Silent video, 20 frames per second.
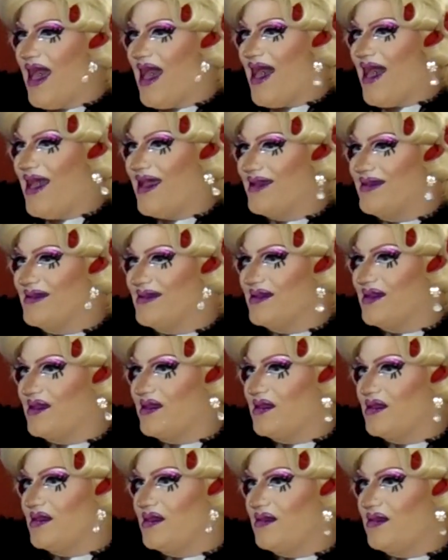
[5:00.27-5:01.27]
And
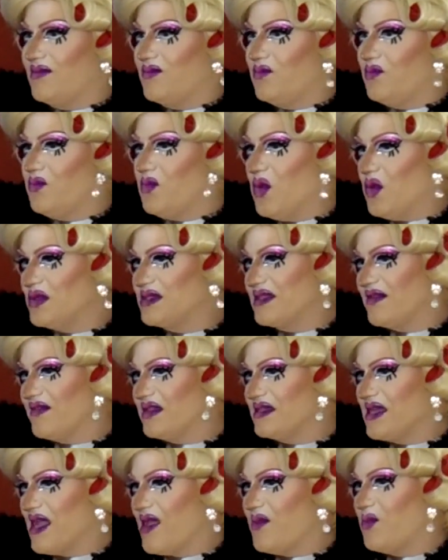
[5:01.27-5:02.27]
most of
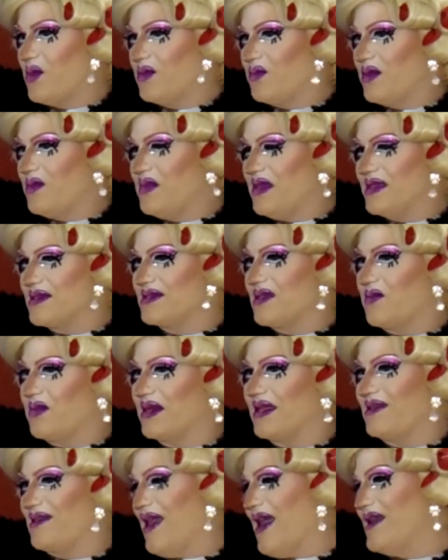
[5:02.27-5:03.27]
the time when we meet
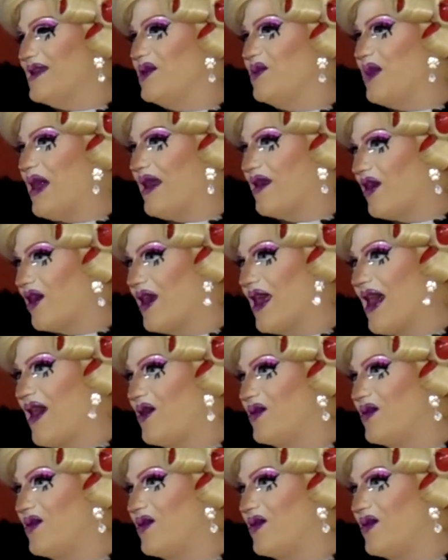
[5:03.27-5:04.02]
somebody, they end up at our